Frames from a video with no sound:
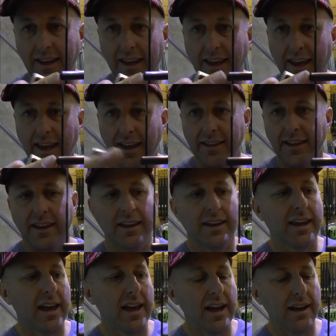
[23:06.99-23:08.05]
here,
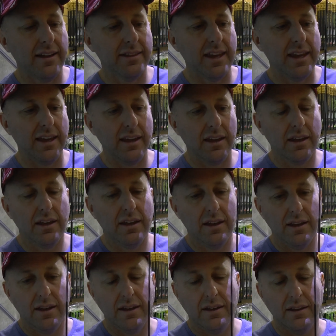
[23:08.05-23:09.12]
the
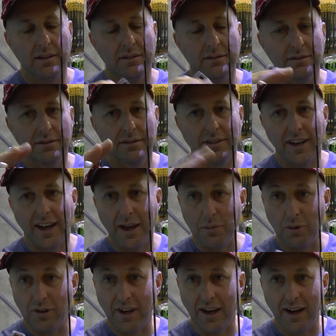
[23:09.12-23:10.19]

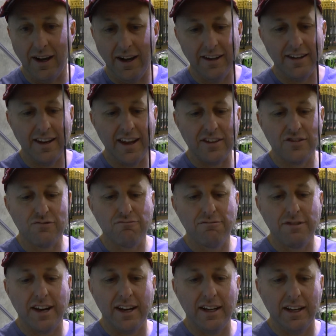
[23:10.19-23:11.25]
cable guard is
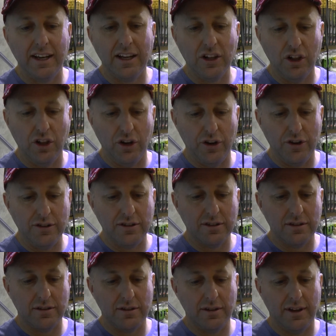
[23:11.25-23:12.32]
really
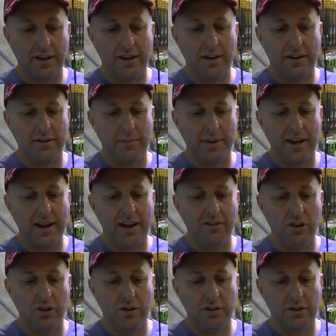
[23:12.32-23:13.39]
close. I mean, have
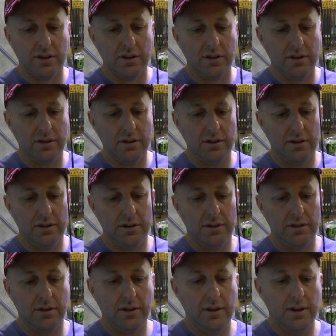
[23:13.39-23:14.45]
a look.
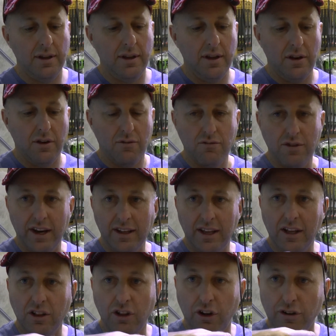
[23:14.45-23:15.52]
Really
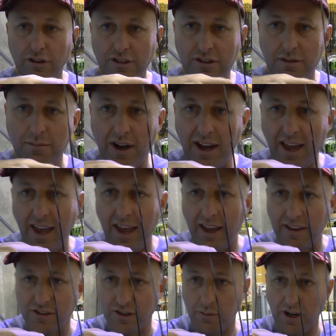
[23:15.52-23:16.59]
close to my
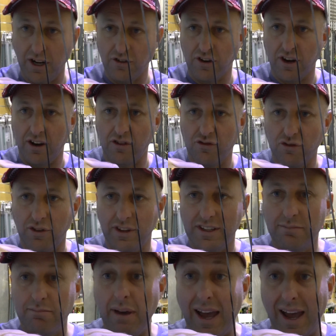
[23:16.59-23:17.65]
hand. So when I go to draw
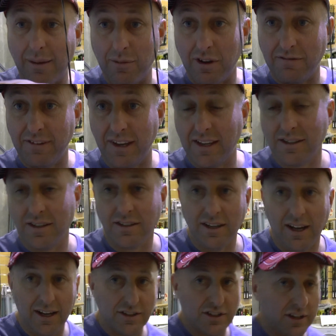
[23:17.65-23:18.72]
this back, my fingers are
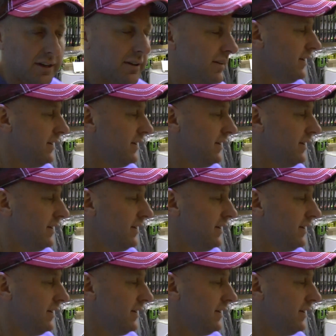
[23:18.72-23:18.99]
touching.